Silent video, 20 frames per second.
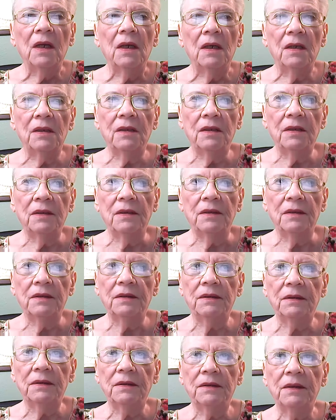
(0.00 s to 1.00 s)

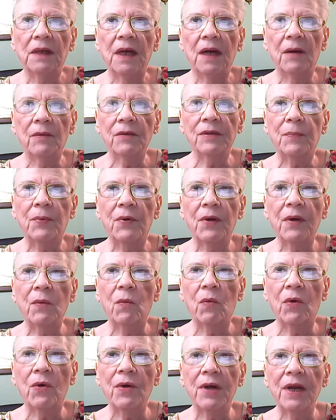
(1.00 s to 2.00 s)
That was pretty
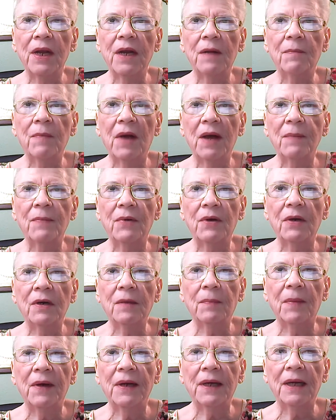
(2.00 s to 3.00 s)
wordy in my
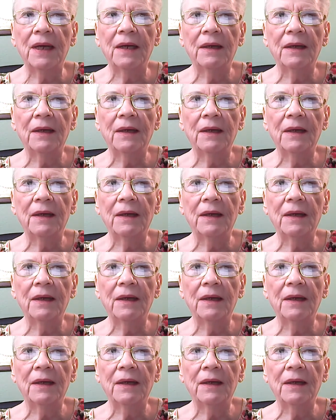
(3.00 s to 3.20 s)
book, but